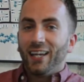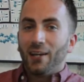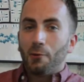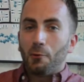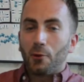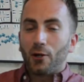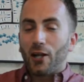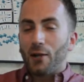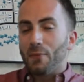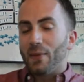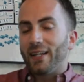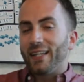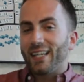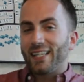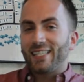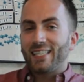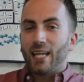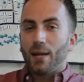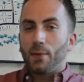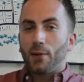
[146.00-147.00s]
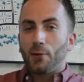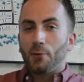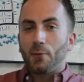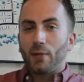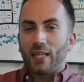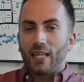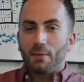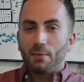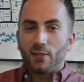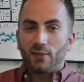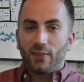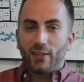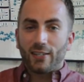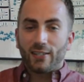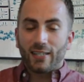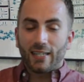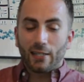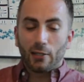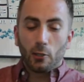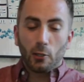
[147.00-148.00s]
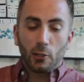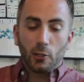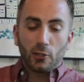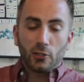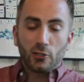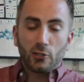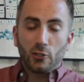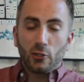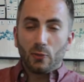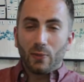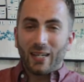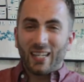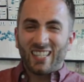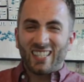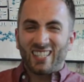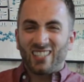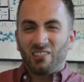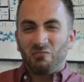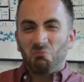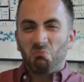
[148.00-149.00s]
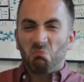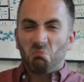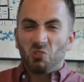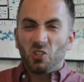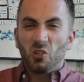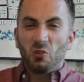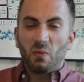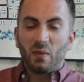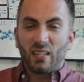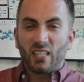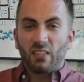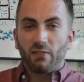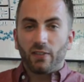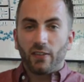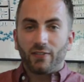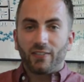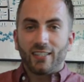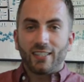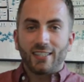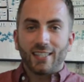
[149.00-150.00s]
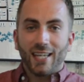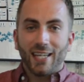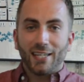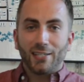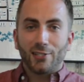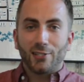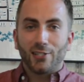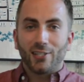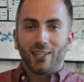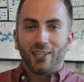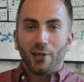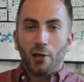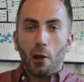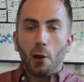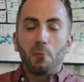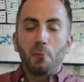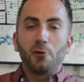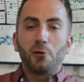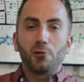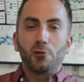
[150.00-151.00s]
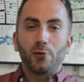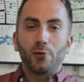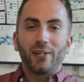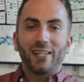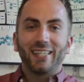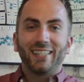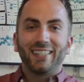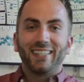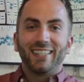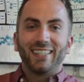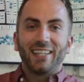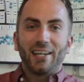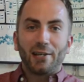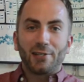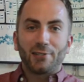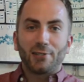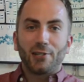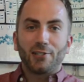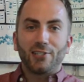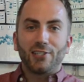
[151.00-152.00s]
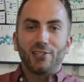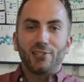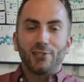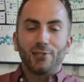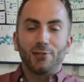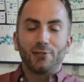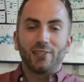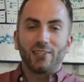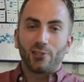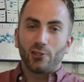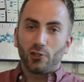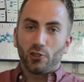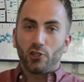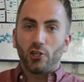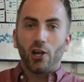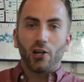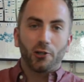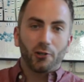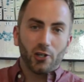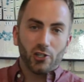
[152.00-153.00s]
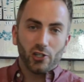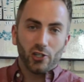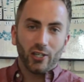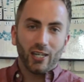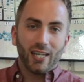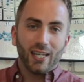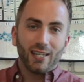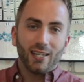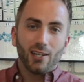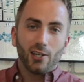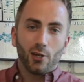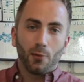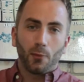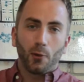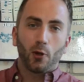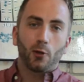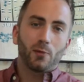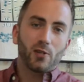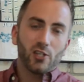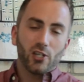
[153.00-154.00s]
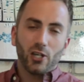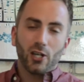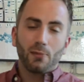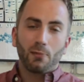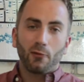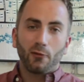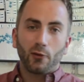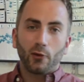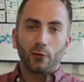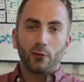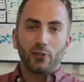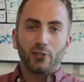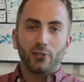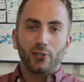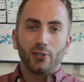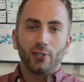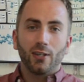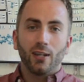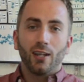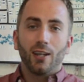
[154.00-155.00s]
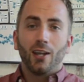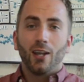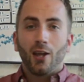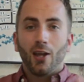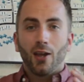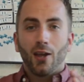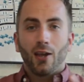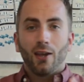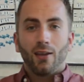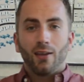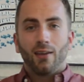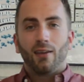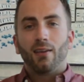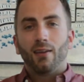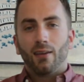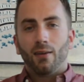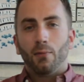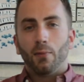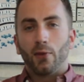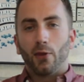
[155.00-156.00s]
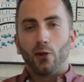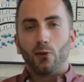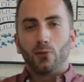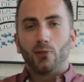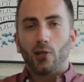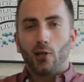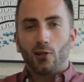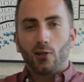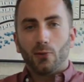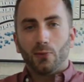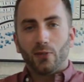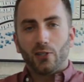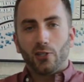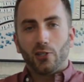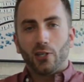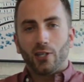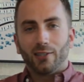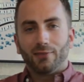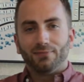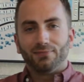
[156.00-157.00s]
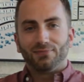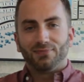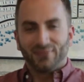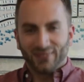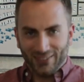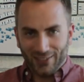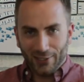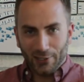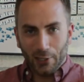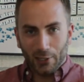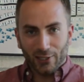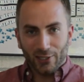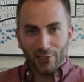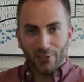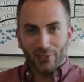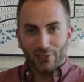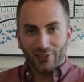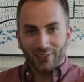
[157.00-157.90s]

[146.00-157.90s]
We'll come back next time. I don't want to keep these videos any longer than two minutes, two minutes and fifteen seconds. Hope you enjoyed it. I'll talk to you soon. This is John Krajc again, your Myrtle Beach area preferred realtor with Home Talk with John. Talk to you